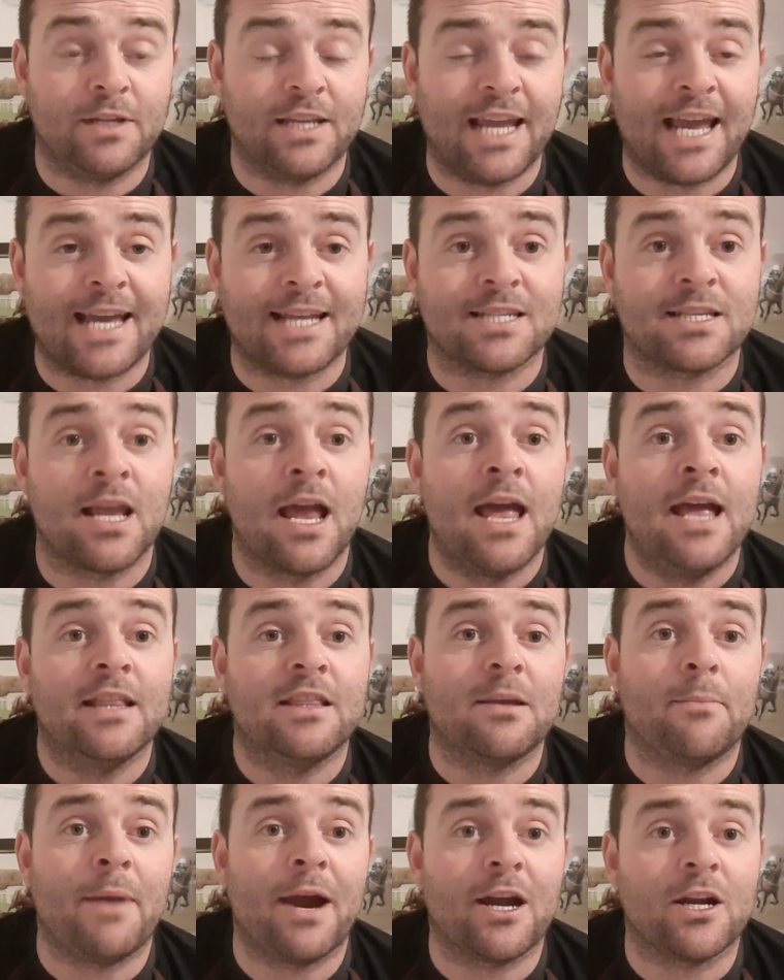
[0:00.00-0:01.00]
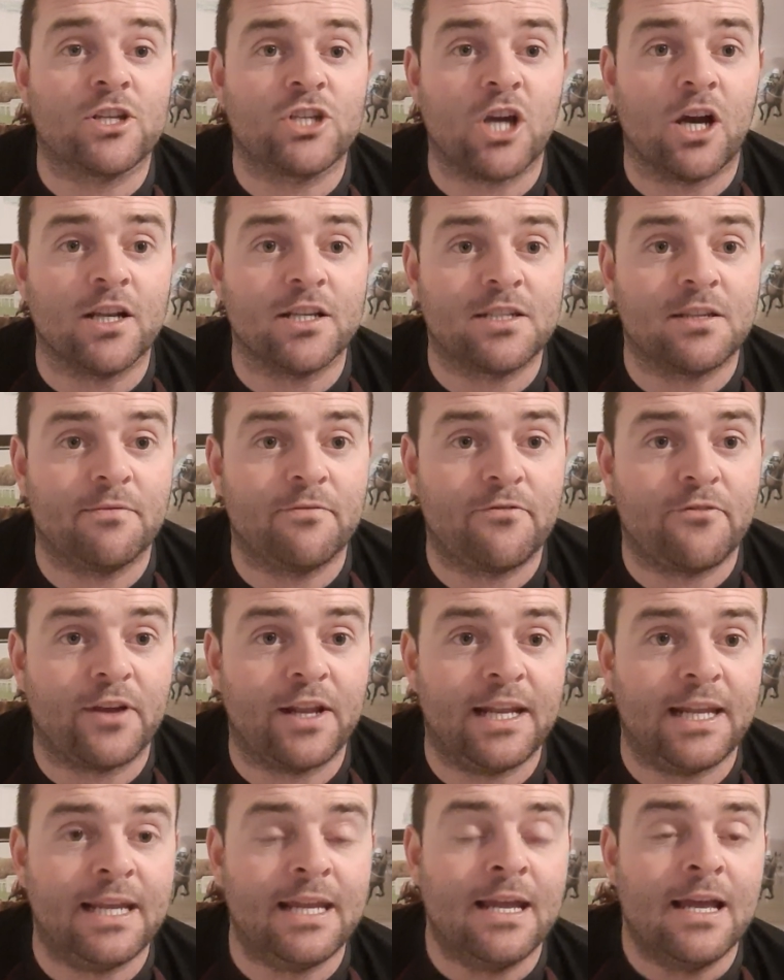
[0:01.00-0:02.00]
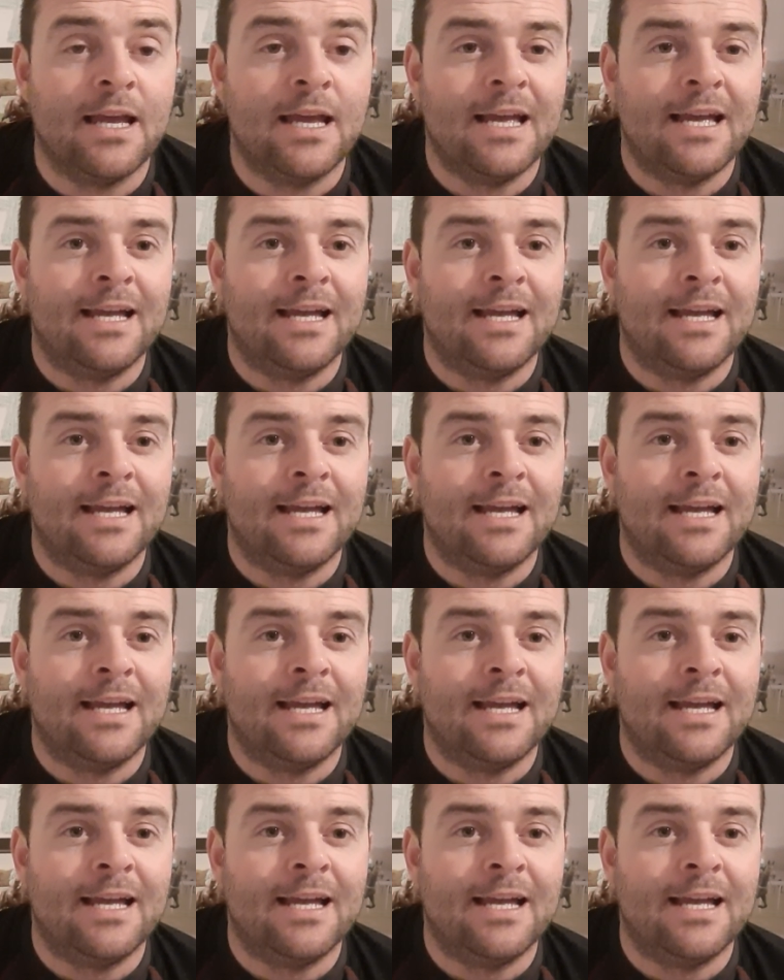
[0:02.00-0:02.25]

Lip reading: Yes, the Mark Johnson filly,